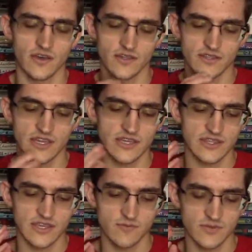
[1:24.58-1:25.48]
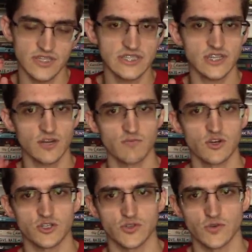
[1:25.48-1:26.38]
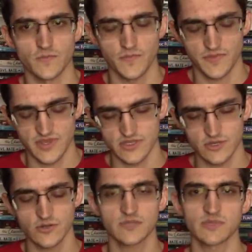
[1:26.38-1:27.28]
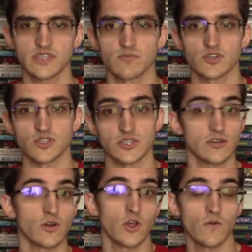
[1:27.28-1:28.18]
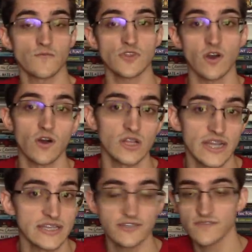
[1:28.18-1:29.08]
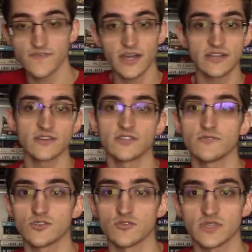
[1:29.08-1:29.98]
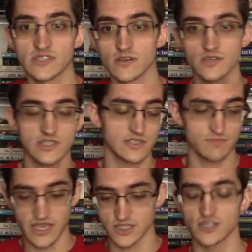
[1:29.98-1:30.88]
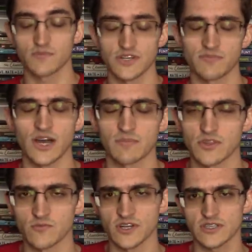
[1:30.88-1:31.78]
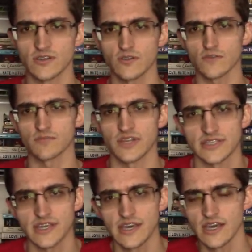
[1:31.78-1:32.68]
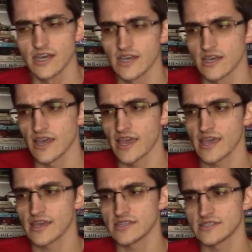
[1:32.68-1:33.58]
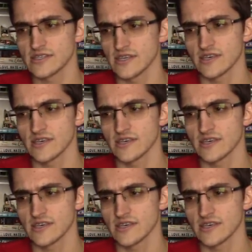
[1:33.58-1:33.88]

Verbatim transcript: they, they released a commercial. It's a Christmas commercial. It's called Home for the Holidays. You can find it on YouTube. It's, all, it's actually a pretty popular one. It's all over the place. And,